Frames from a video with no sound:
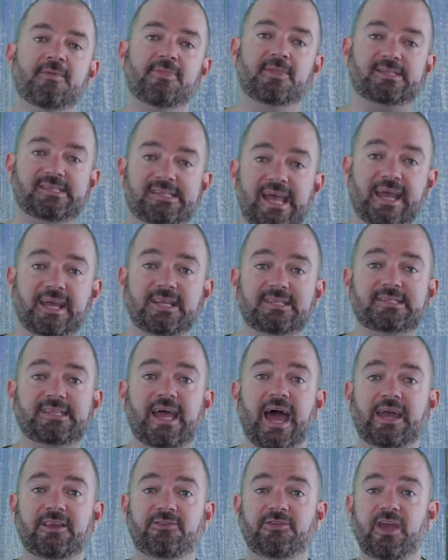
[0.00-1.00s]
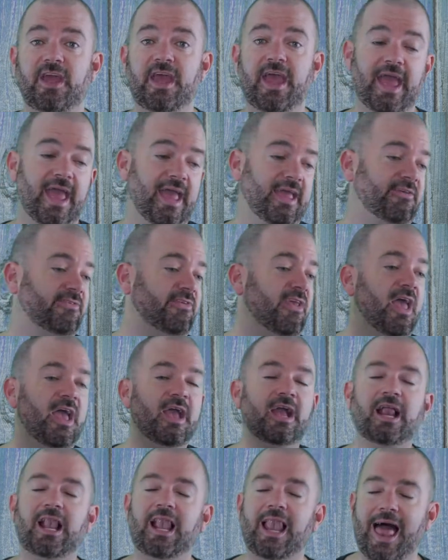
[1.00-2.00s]
The second stage is
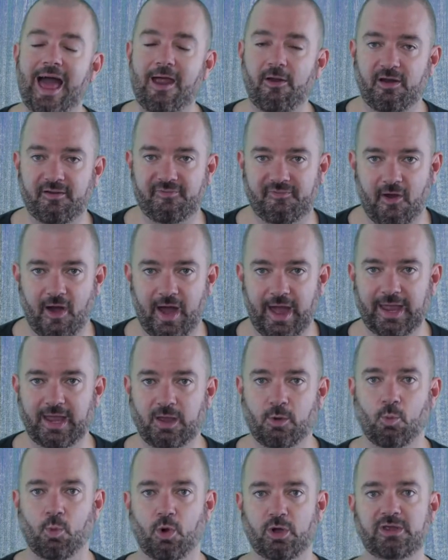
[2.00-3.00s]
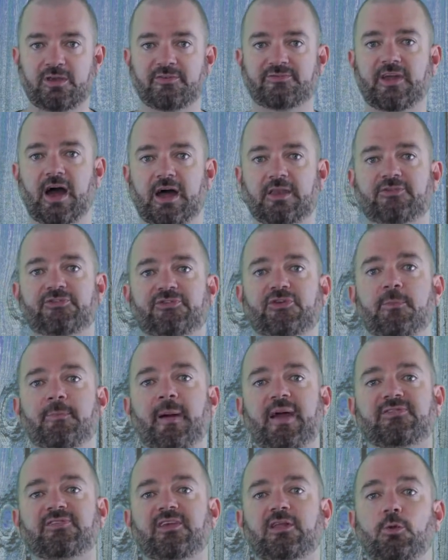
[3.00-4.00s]
clarifying what you've done. So
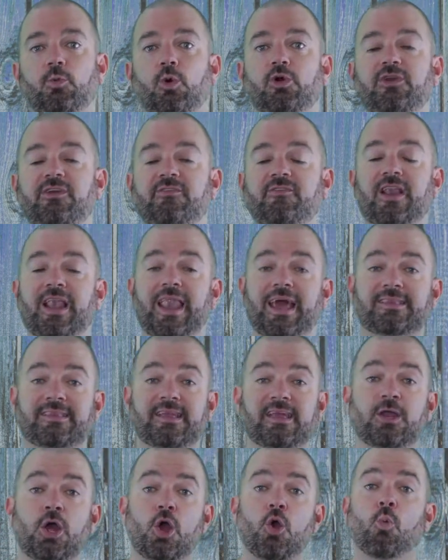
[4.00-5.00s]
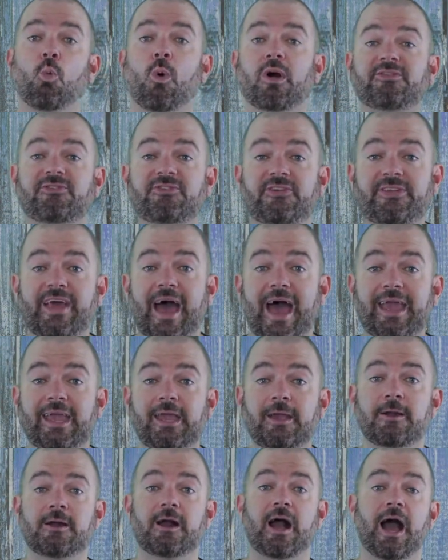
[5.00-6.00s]
basically what you've collected once a
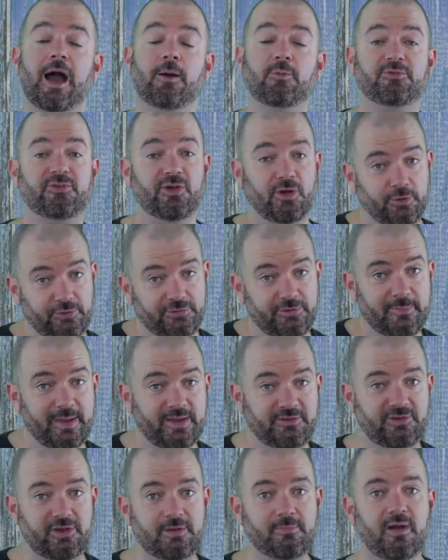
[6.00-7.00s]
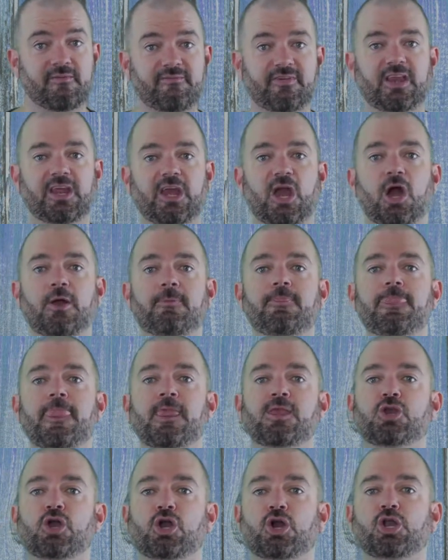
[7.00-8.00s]
day, which I also mentioned in my video,
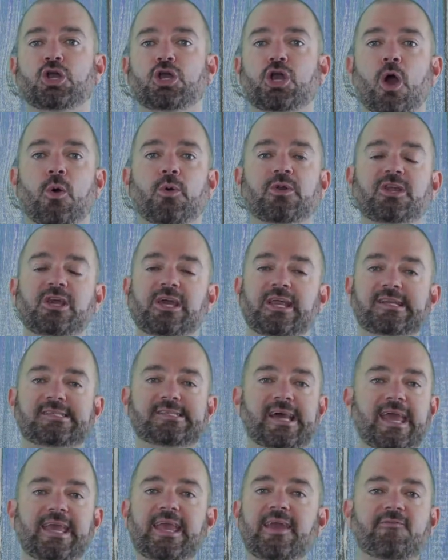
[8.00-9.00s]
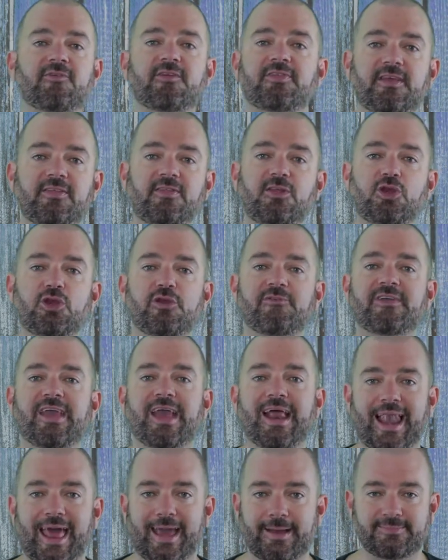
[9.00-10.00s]
you're going to go and you're going to take everything that you've
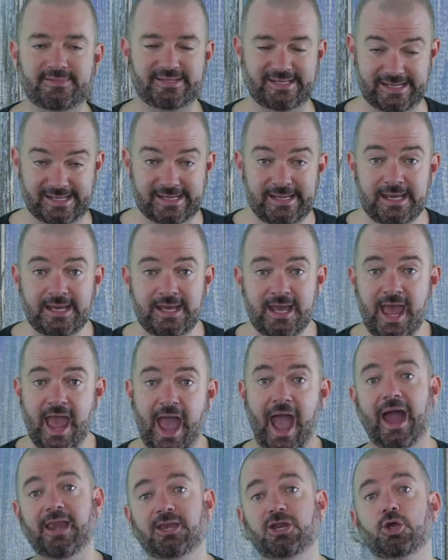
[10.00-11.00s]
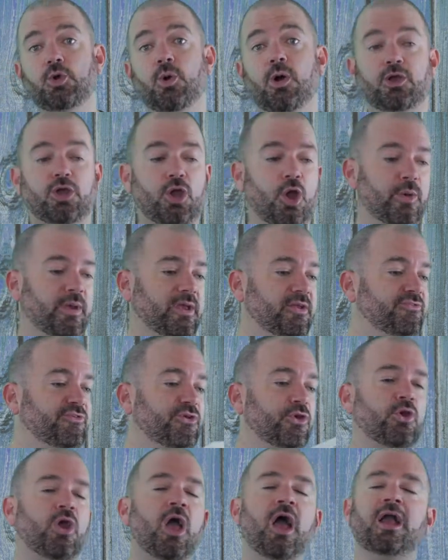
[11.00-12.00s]
collected and you are going
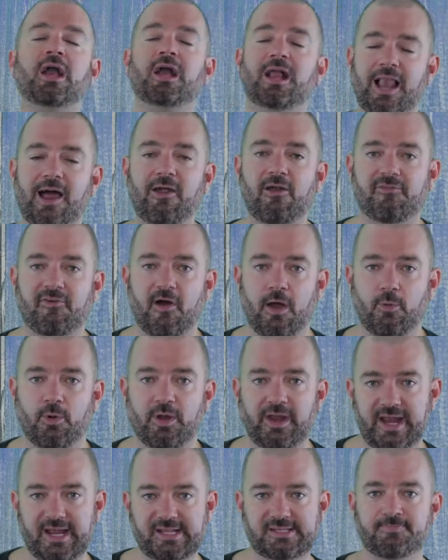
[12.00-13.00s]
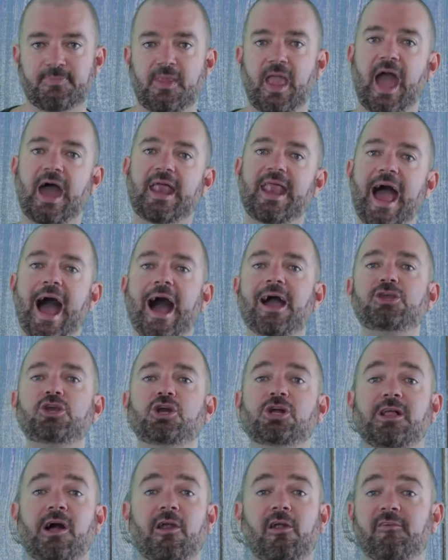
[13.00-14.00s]
to clarify what it is. And how you
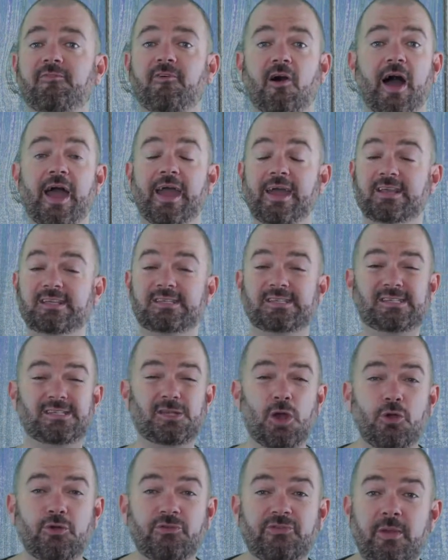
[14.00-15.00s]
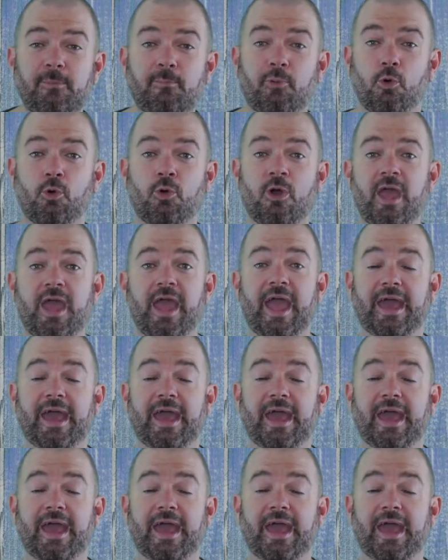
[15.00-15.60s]
clarify it is so simple.